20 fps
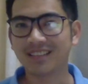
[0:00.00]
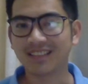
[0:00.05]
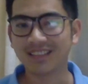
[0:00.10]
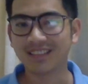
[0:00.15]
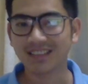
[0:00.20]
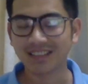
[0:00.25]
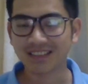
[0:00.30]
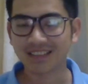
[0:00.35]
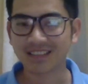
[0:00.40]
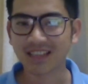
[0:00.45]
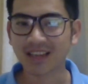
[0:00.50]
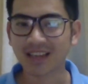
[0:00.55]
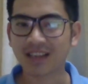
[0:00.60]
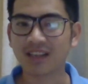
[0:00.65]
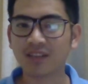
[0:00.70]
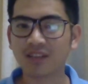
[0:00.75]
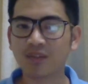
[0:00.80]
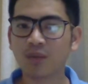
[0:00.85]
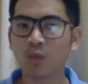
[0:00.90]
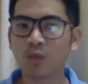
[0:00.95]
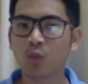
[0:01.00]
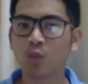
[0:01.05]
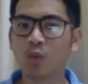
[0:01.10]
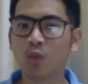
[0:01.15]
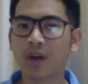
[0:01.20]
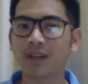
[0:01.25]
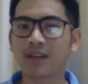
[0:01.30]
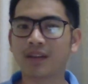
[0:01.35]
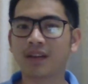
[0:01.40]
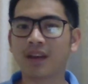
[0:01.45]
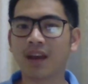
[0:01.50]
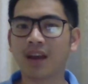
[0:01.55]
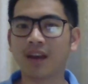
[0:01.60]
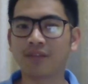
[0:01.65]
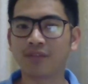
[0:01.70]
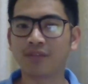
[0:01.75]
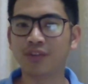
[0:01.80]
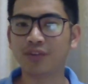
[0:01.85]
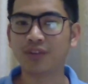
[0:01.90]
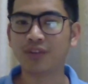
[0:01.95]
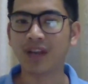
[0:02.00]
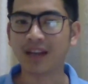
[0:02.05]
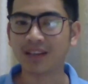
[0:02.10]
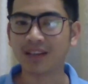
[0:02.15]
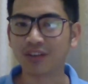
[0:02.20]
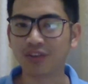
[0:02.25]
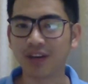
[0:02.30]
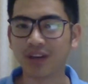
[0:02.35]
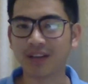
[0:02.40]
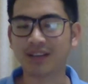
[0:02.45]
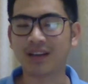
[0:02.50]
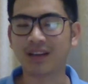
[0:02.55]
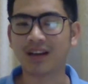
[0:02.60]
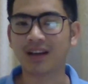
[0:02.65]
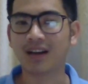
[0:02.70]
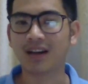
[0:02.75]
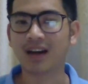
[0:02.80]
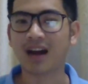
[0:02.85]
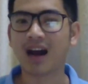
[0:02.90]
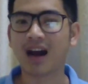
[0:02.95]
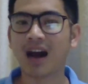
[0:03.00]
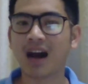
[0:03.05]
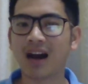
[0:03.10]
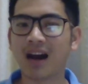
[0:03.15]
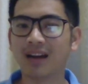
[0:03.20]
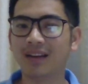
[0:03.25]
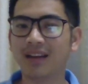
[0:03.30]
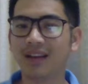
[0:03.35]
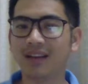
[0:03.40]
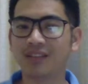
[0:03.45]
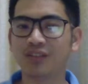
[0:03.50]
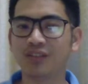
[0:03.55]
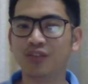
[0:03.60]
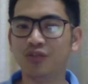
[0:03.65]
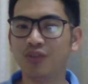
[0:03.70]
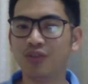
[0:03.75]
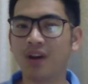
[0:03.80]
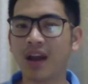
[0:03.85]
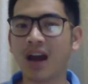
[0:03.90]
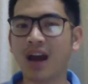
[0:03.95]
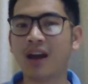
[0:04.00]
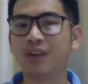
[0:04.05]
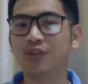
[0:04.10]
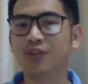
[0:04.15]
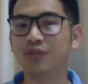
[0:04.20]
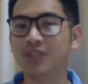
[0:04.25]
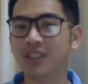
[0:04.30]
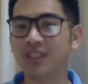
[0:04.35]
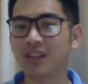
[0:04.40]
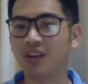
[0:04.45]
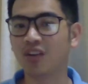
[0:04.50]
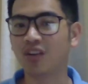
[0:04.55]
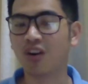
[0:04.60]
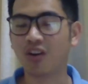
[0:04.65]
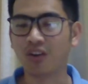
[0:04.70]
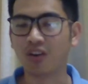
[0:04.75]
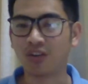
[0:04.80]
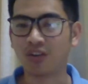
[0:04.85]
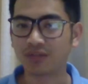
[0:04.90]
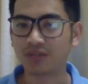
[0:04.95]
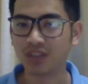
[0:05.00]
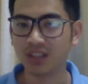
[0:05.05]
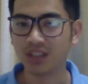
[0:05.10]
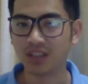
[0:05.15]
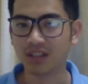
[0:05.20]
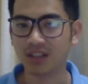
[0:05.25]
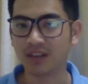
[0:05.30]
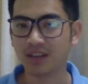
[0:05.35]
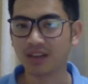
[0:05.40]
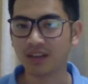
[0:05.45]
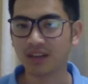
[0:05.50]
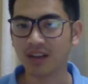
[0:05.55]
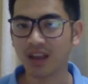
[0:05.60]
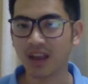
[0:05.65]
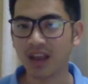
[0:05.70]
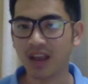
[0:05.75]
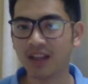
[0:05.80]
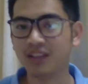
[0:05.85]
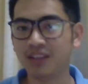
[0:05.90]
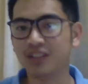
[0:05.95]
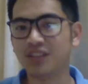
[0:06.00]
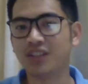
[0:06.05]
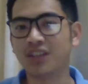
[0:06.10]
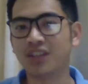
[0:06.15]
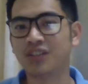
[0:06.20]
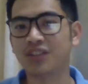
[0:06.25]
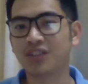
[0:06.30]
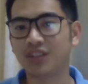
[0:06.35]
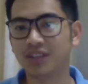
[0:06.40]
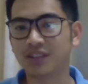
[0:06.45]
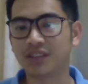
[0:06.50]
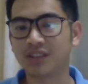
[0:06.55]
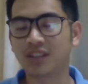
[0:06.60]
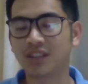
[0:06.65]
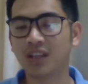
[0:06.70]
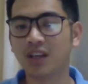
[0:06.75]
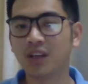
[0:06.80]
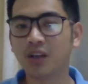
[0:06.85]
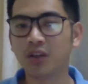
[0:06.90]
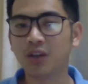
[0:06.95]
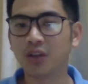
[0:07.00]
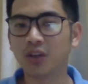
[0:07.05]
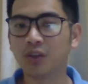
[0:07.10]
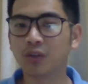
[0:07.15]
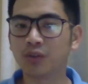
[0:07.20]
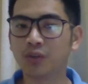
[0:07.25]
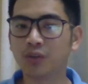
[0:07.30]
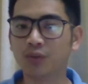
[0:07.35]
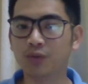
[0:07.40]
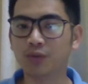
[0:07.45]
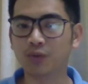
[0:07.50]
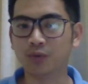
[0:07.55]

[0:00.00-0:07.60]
Second, what have you done great are that you are using a lot of the hand gestures to